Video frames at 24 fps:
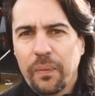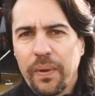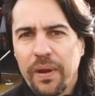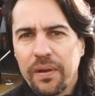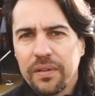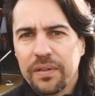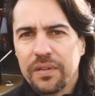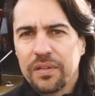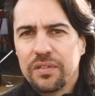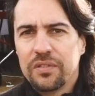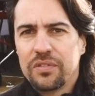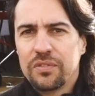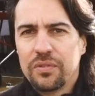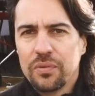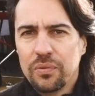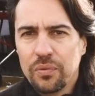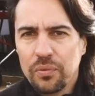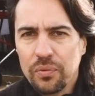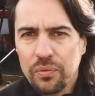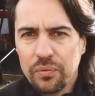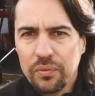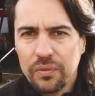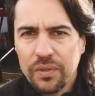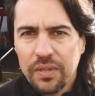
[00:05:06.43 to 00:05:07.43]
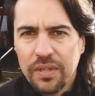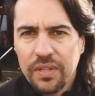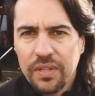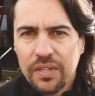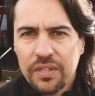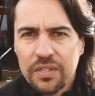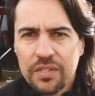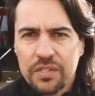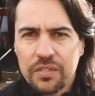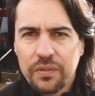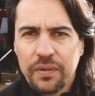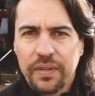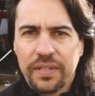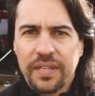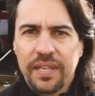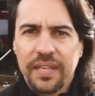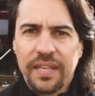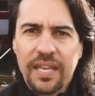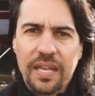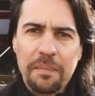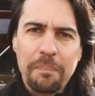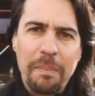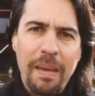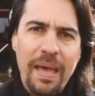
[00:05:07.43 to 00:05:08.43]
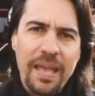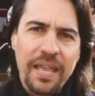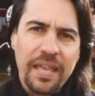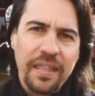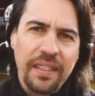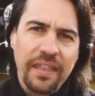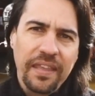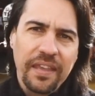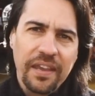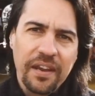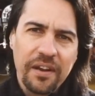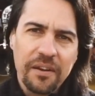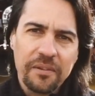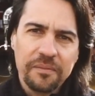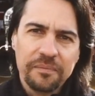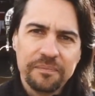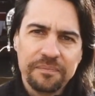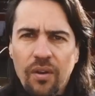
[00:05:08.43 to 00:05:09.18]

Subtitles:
welded soon so I can get back in the air.